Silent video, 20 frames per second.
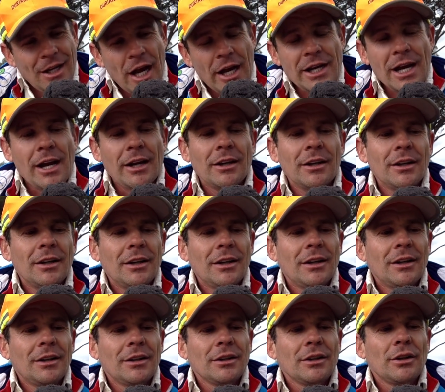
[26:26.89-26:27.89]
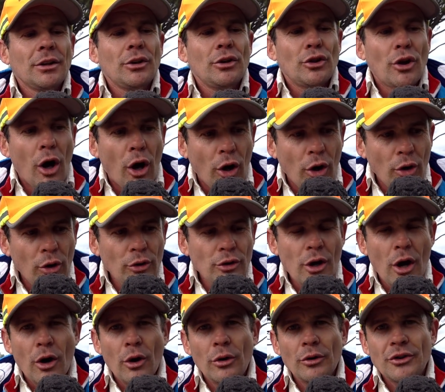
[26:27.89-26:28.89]
Again,
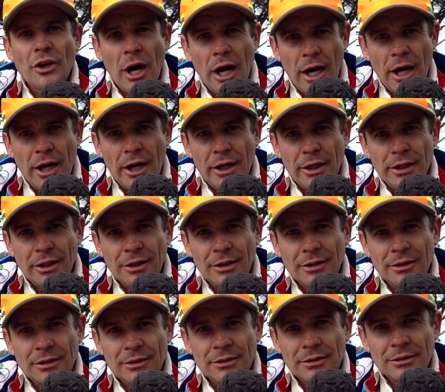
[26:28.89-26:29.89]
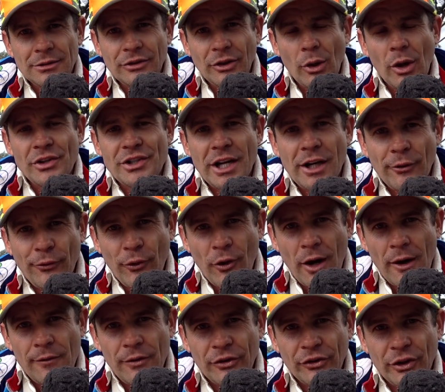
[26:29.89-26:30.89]
yo-yo dieting. So
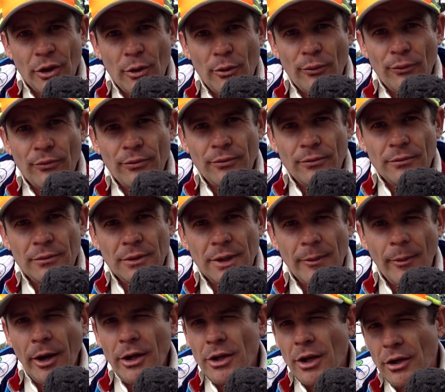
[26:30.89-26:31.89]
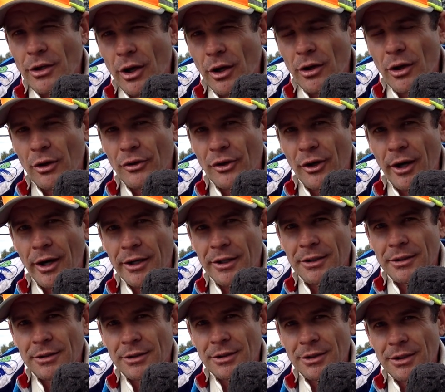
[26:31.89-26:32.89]
identify with yourself. Am I a yo-yo
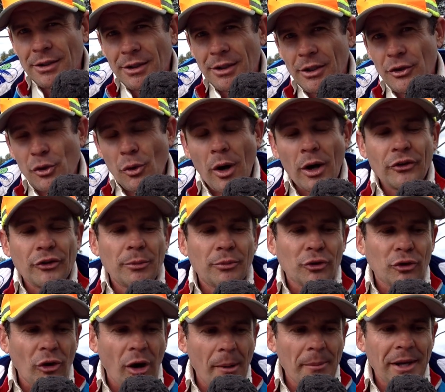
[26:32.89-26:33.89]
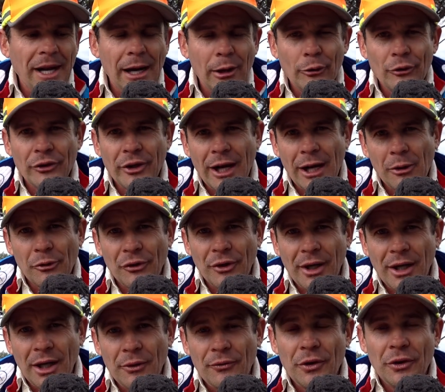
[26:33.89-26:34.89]
dieter? Do I subscribe to calories in, calories
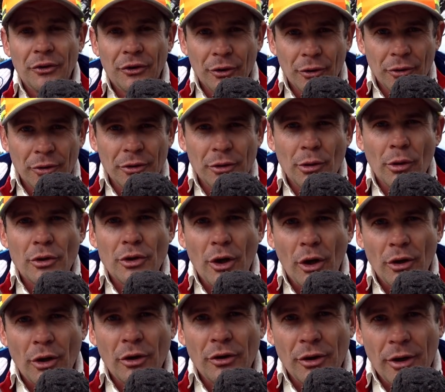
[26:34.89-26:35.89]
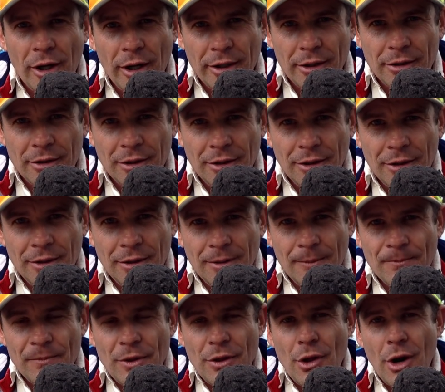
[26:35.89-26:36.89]
out? If you do, you're a yo-yo dieter.
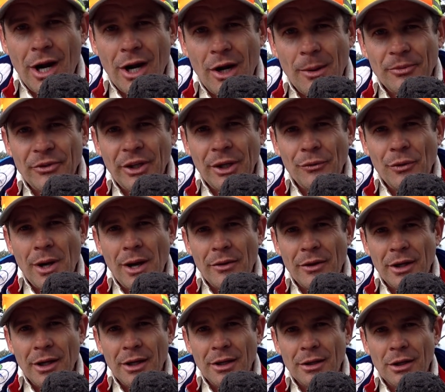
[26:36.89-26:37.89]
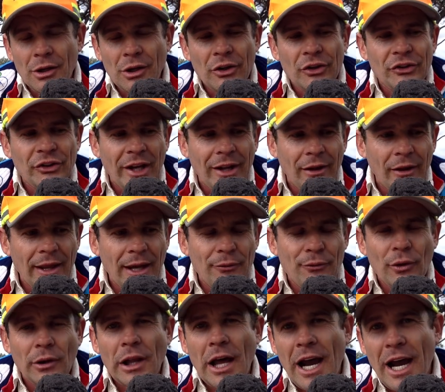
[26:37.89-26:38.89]
99% of you out there are going to stay like that
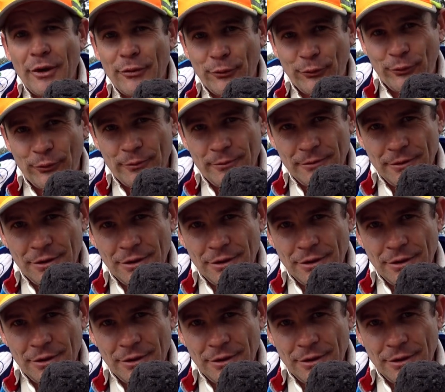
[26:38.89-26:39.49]
for life.